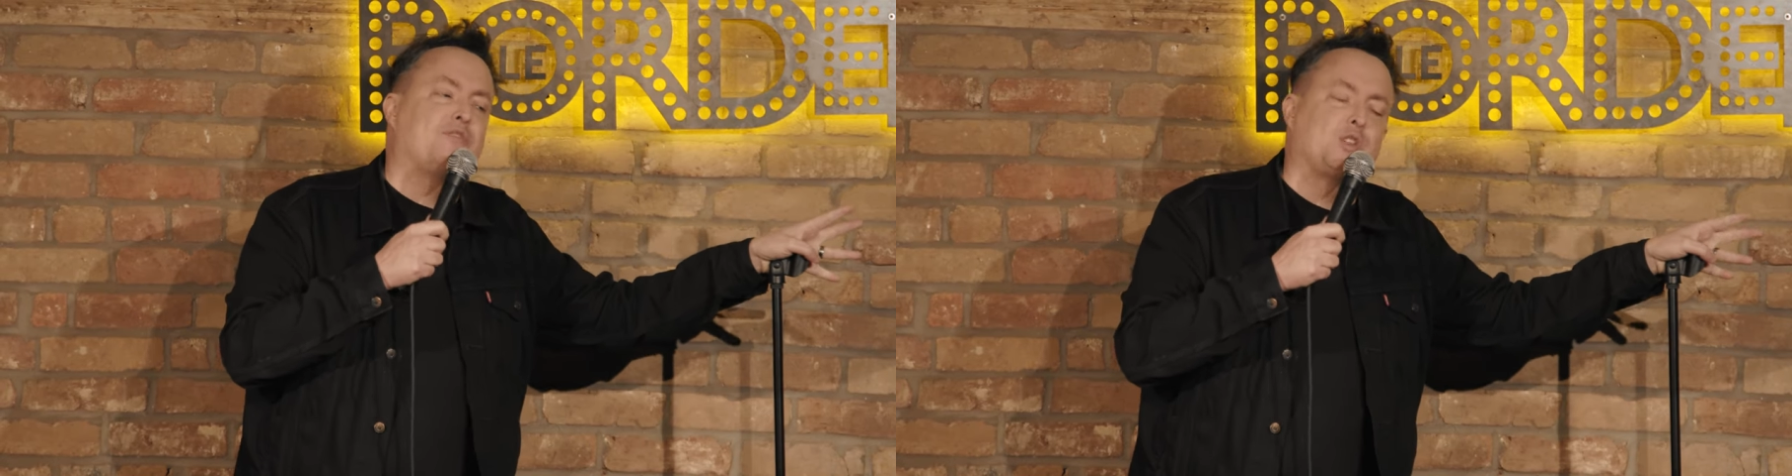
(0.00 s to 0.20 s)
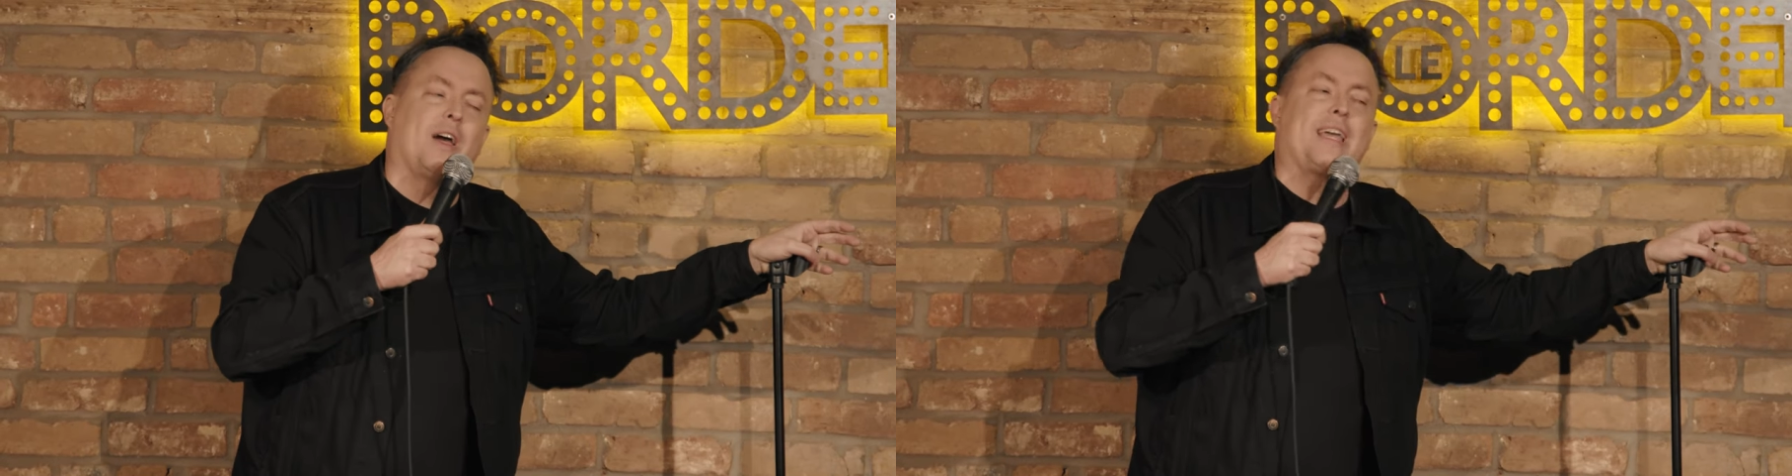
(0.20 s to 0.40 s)

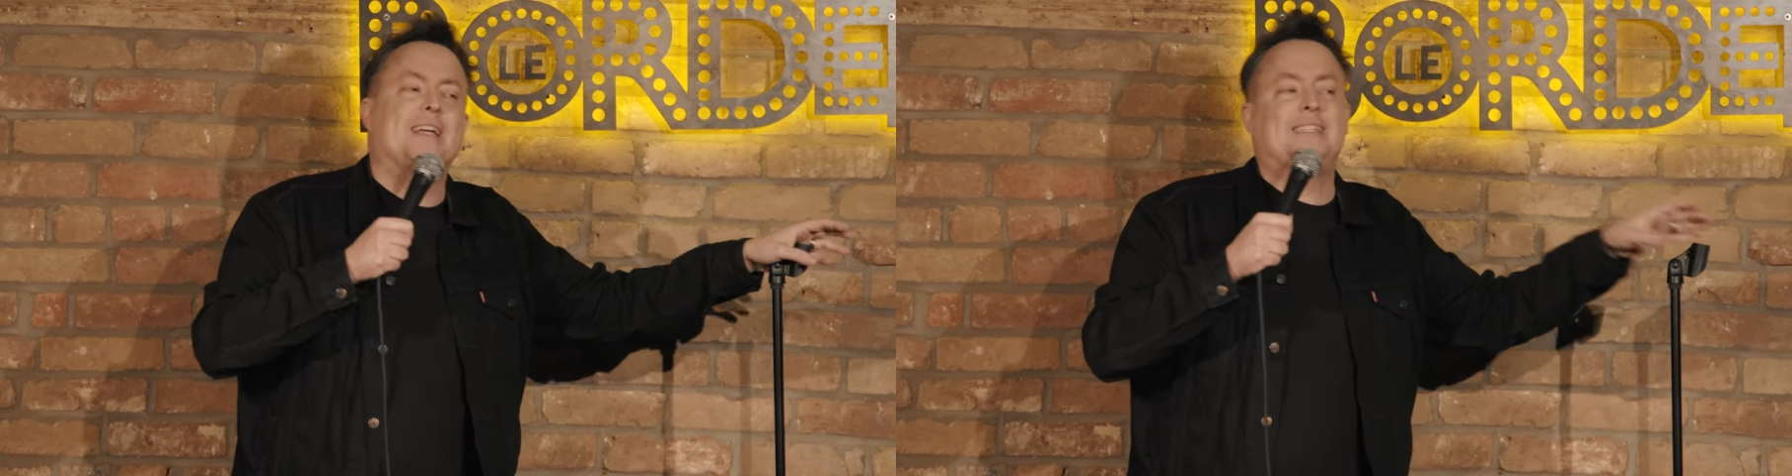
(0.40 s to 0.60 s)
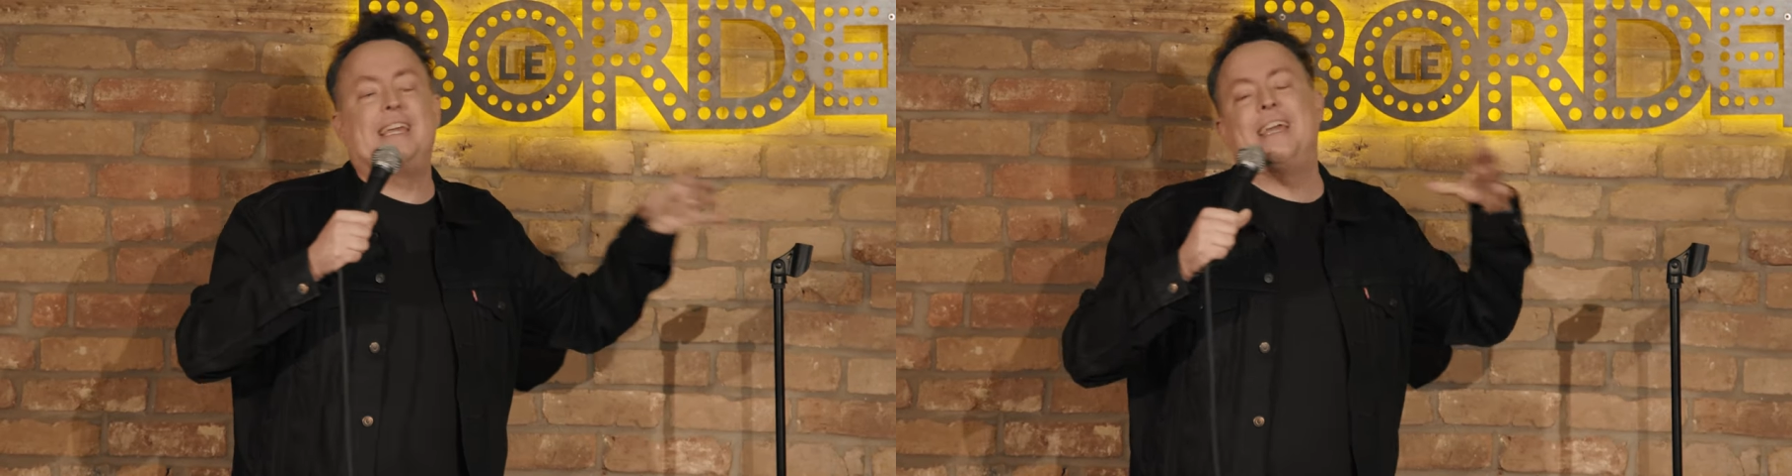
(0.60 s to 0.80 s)
so I
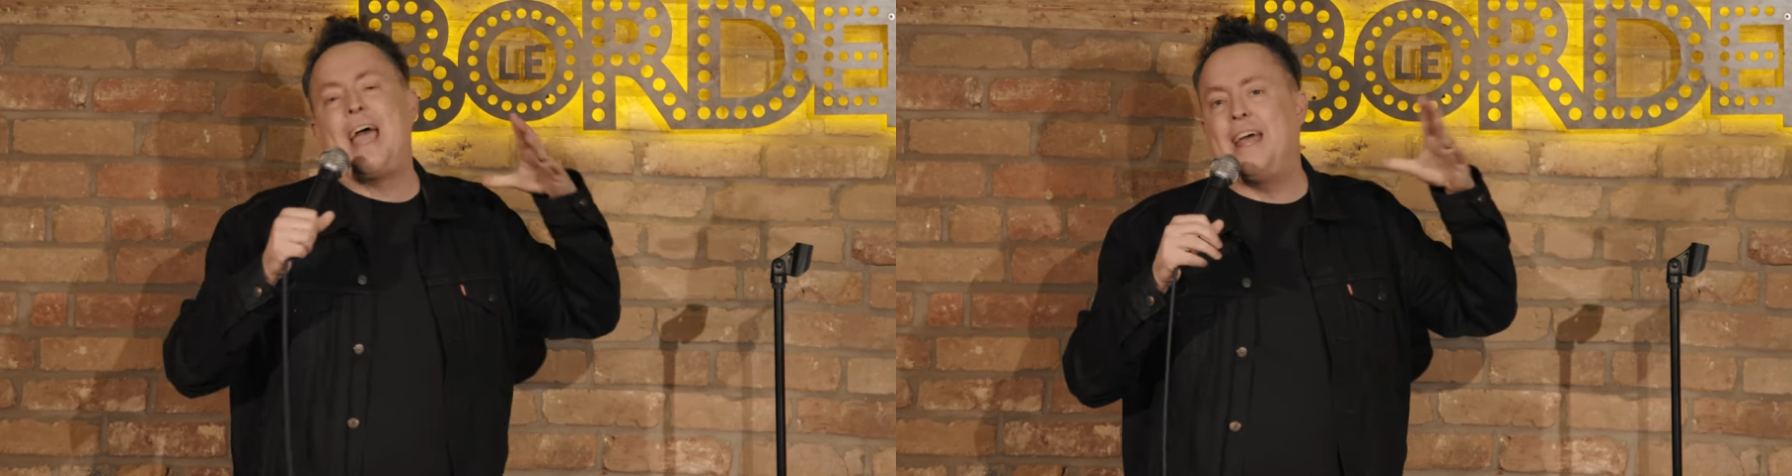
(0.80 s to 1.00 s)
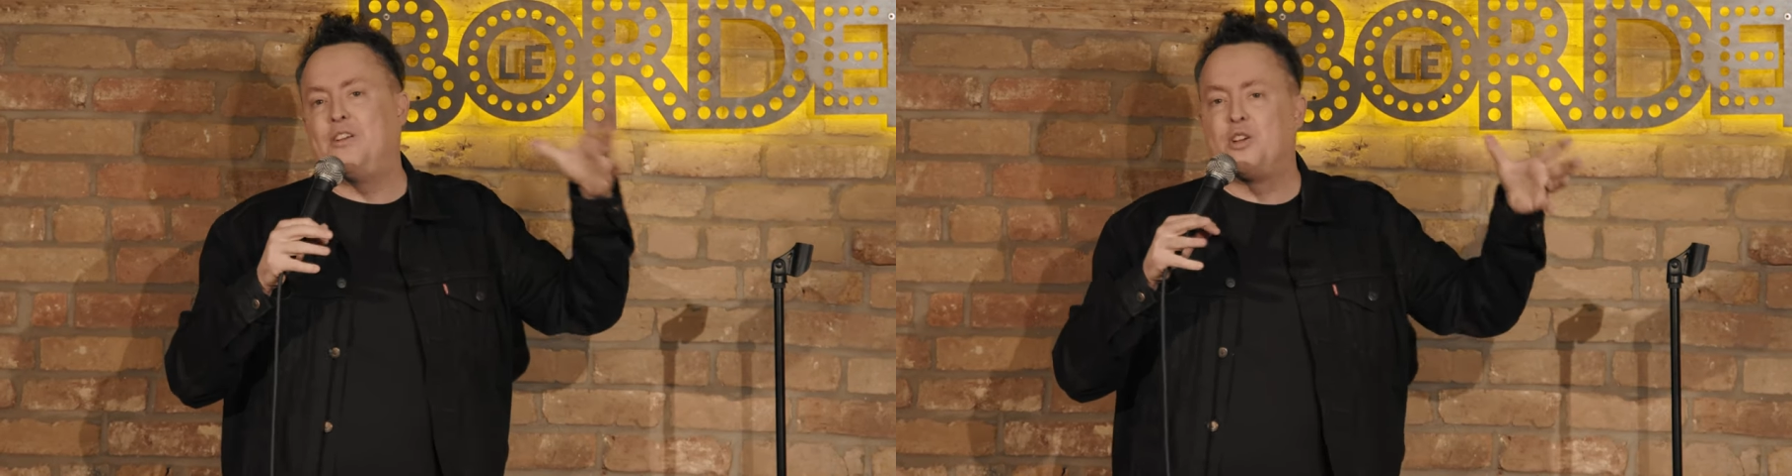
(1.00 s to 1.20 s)
guess he
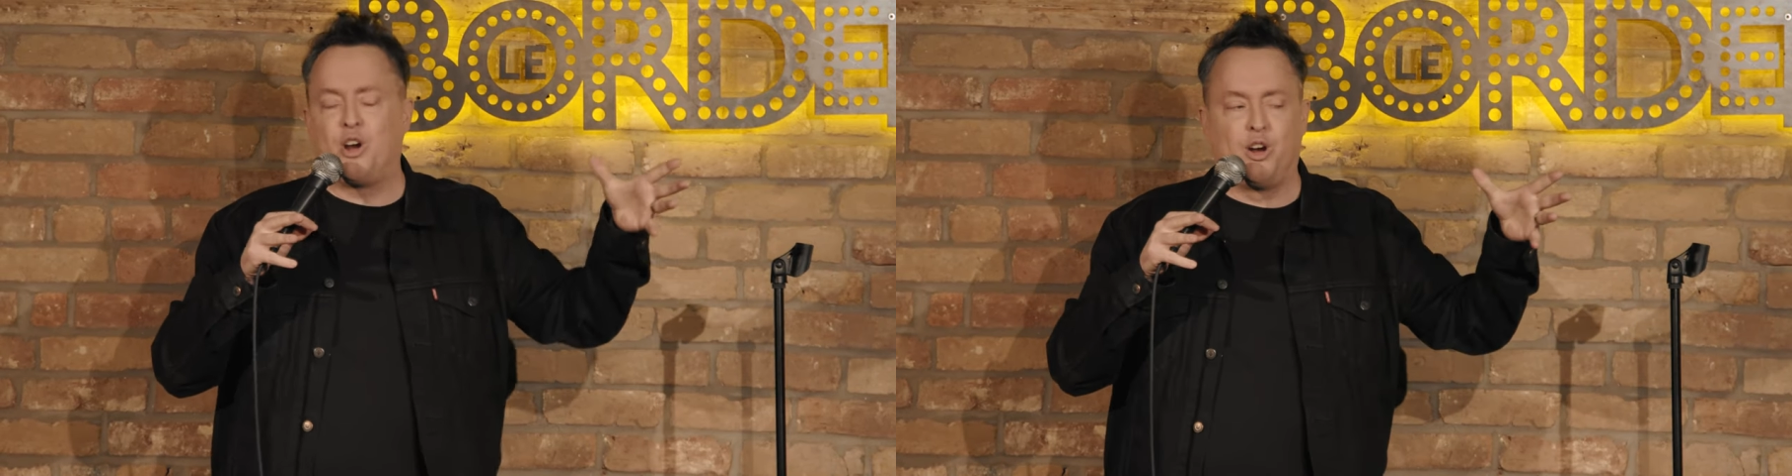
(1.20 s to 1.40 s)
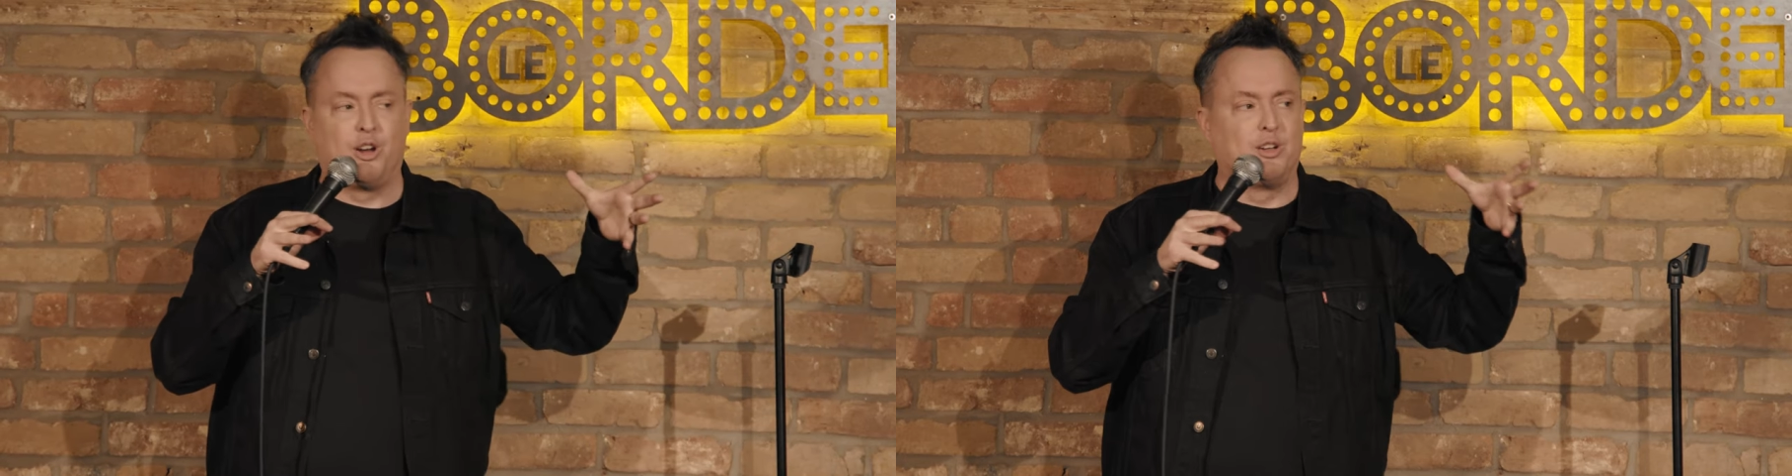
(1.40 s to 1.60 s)
hadn't
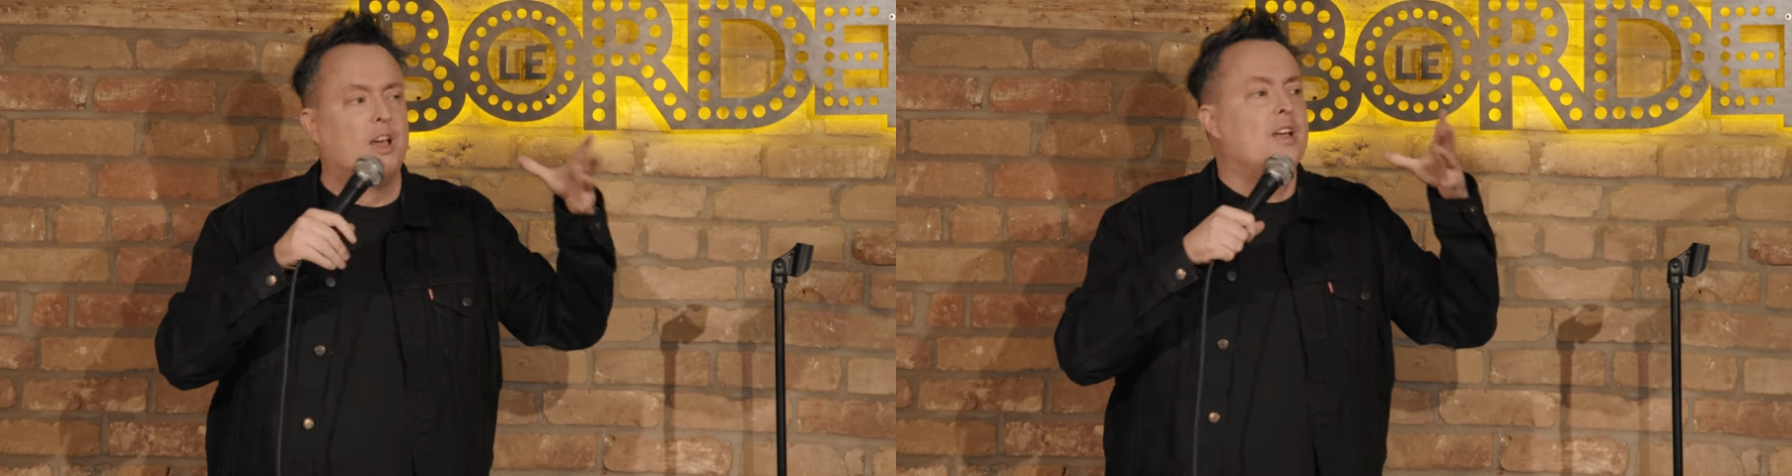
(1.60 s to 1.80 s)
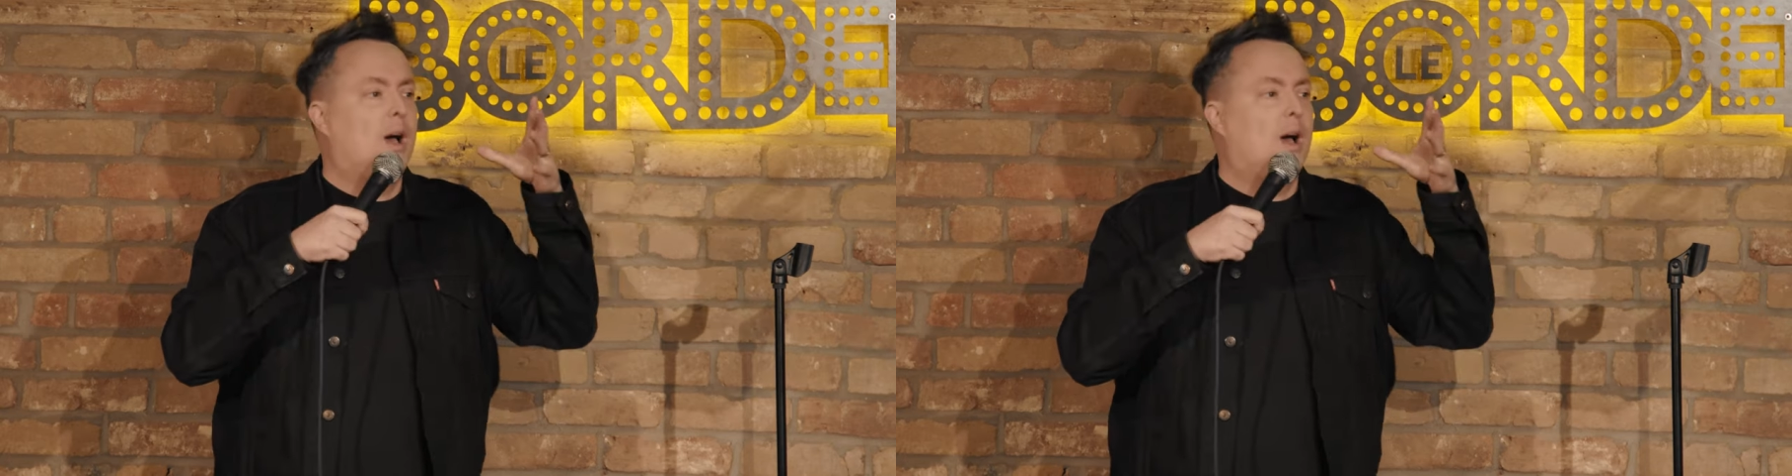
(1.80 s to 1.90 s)
heard